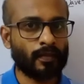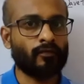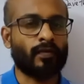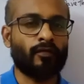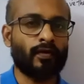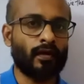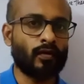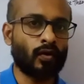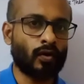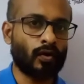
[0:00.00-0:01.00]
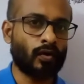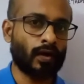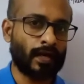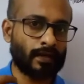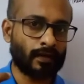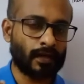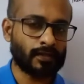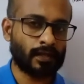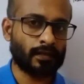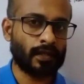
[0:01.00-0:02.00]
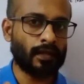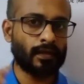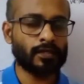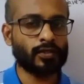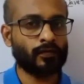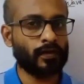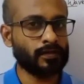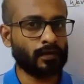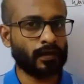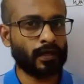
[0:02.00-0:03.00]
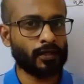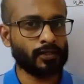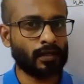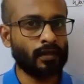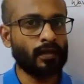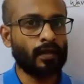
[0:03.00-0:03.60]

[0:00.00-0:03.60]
when we go on increasing the intensity of incident radiation,